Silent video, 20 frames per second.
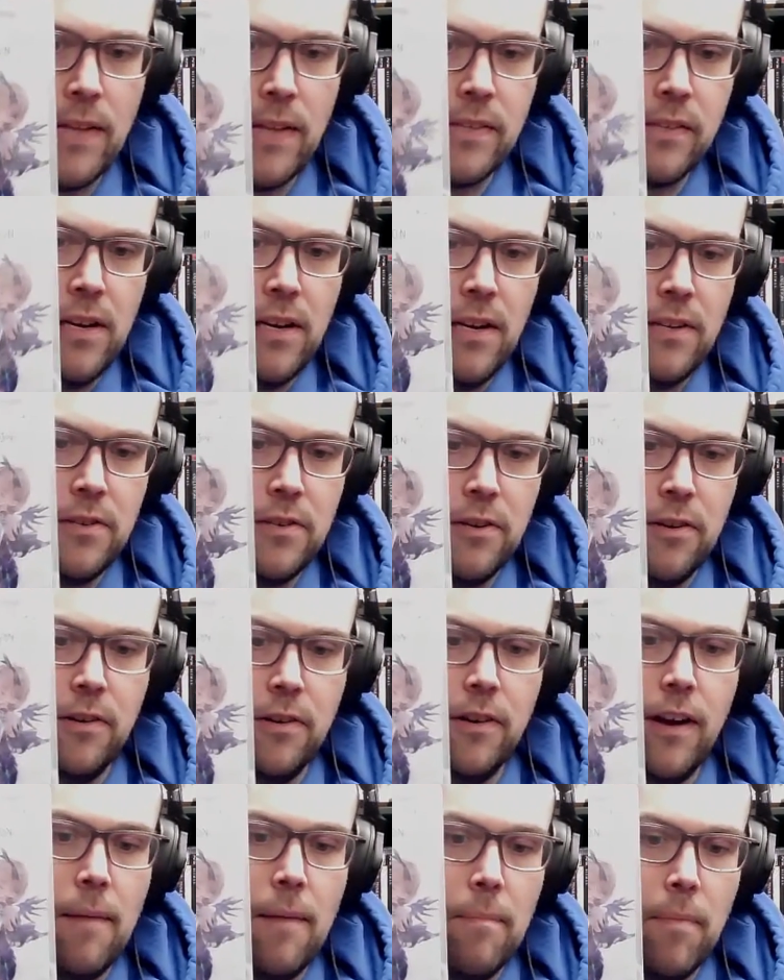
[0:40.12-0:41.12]
that's going to
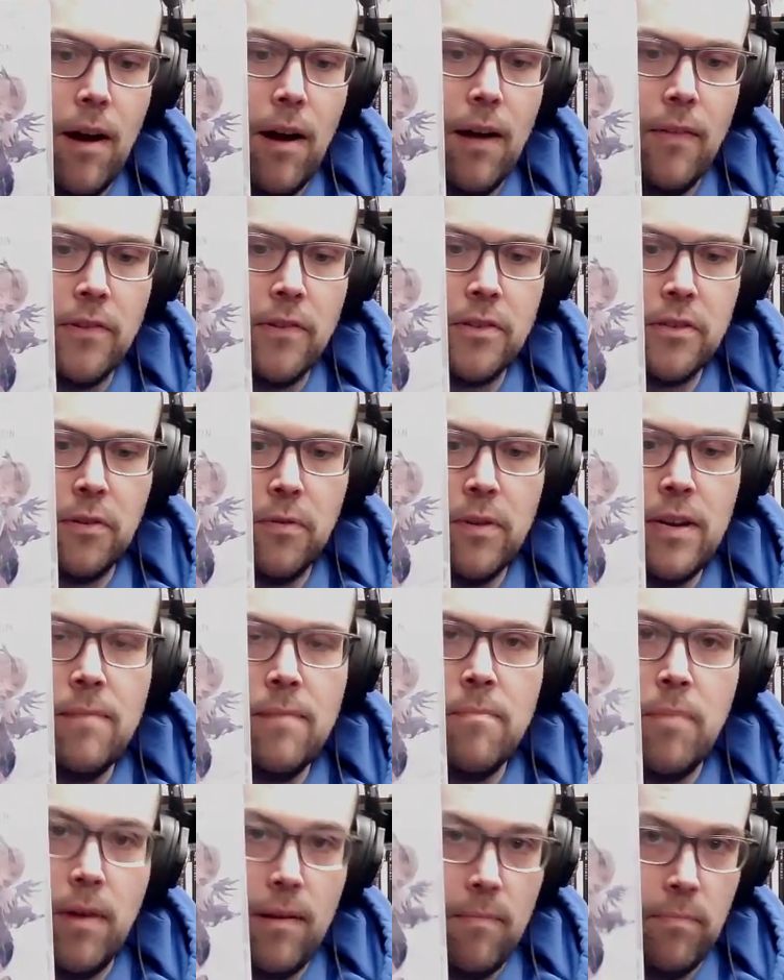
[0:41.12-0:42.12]
turn up on the
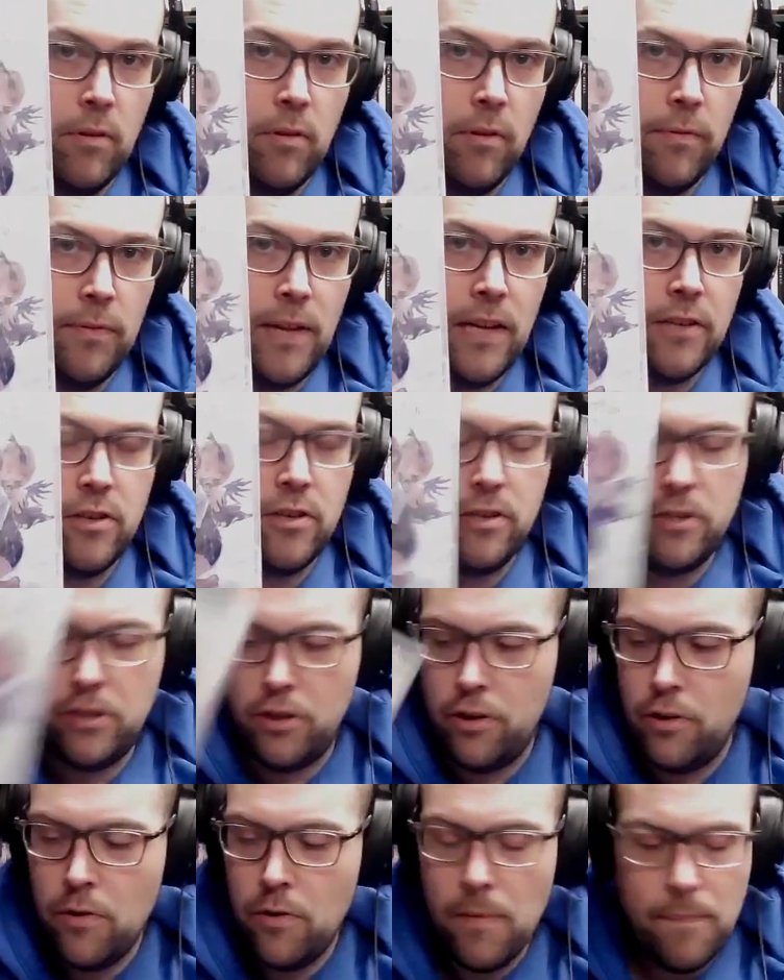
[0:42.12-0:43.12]
screen, but Blue Reflection
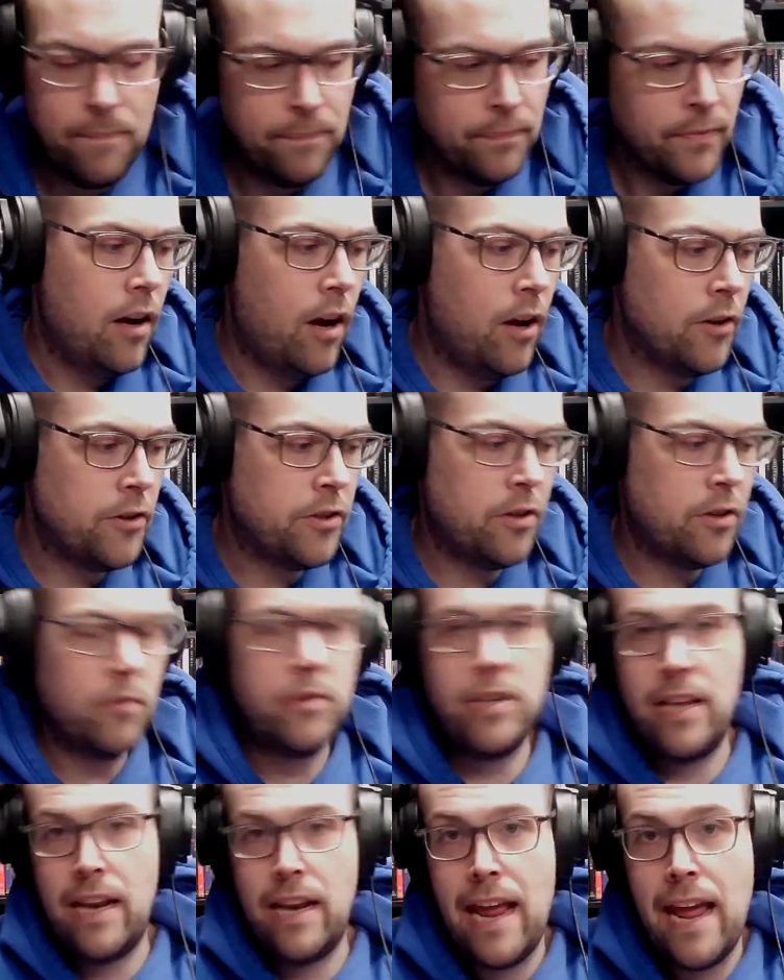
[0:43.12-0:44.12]
2. Also,
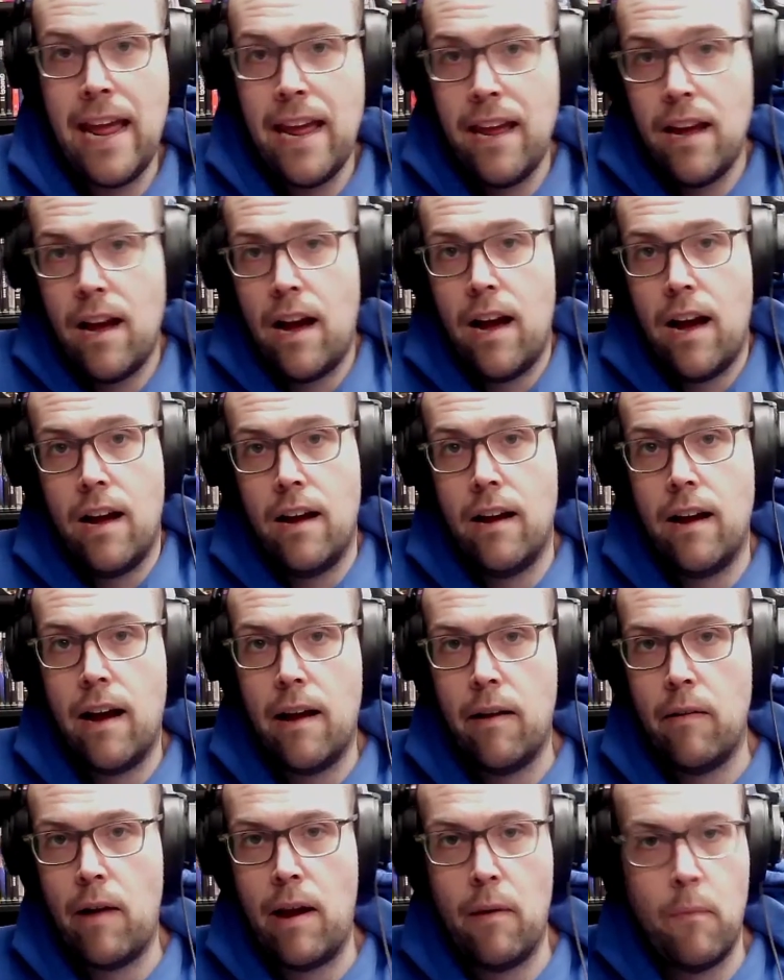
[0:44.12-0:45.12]
today uh,
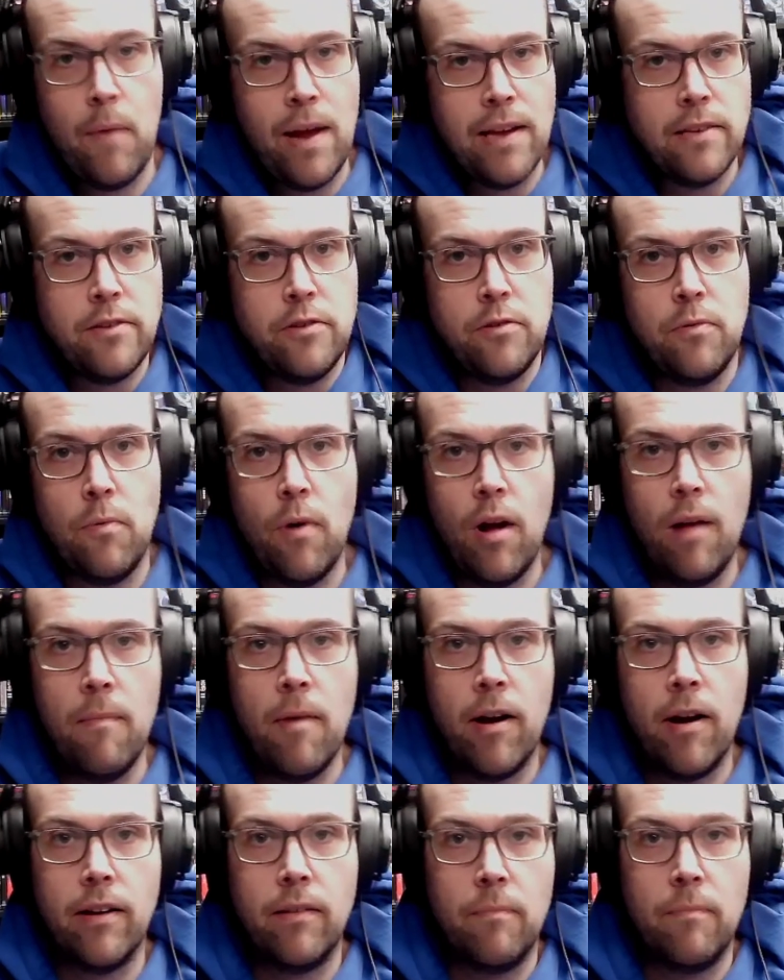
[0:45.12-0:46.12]
I went to
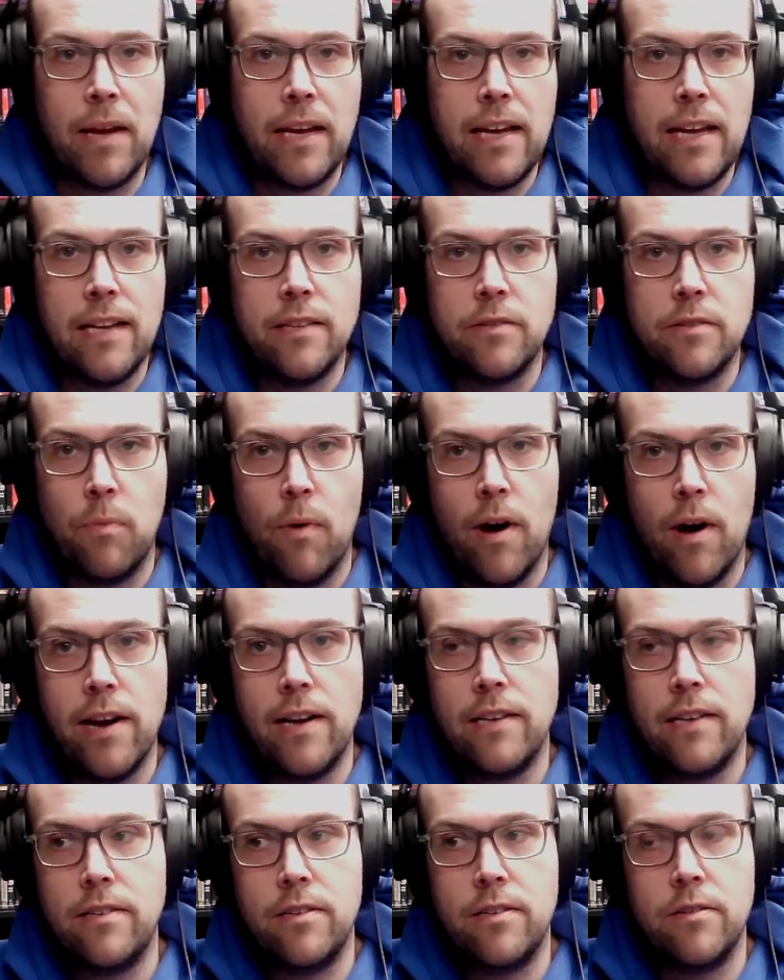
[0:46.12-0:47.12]
Walmart. My kids
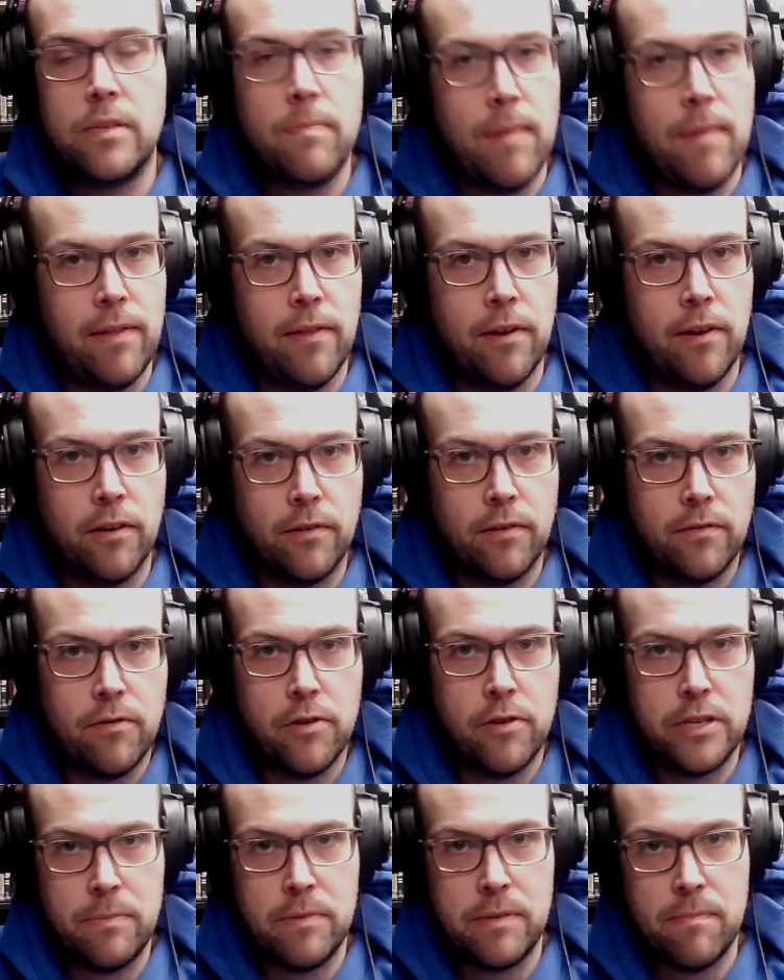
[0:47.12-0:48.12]
wanted to spend their
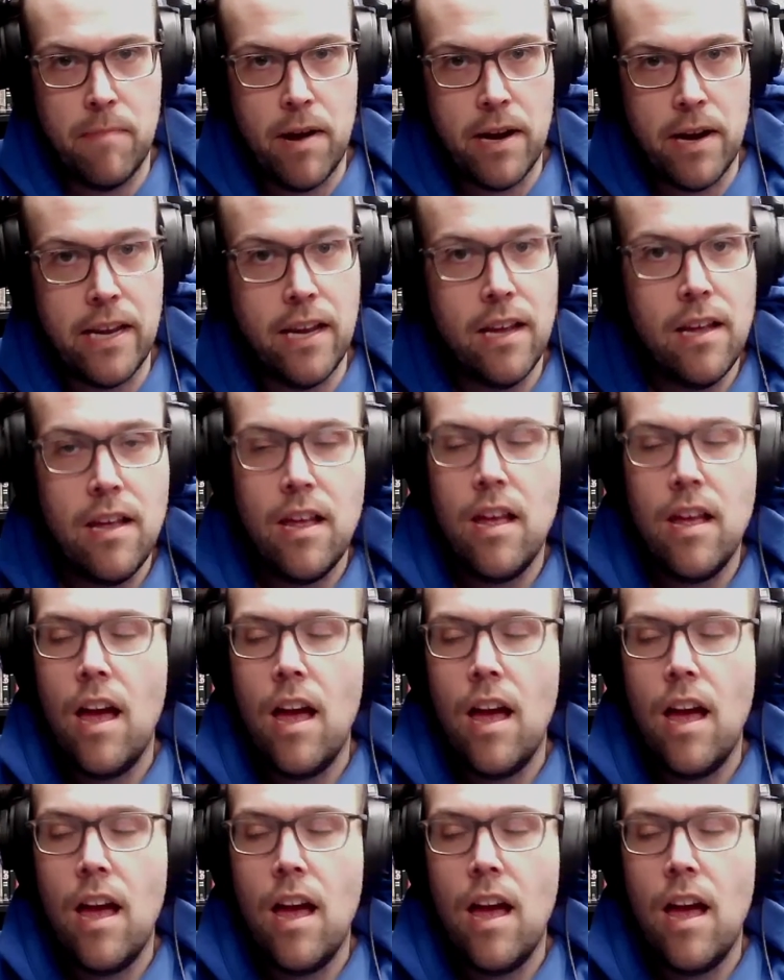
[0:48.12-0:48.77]
Christmas money.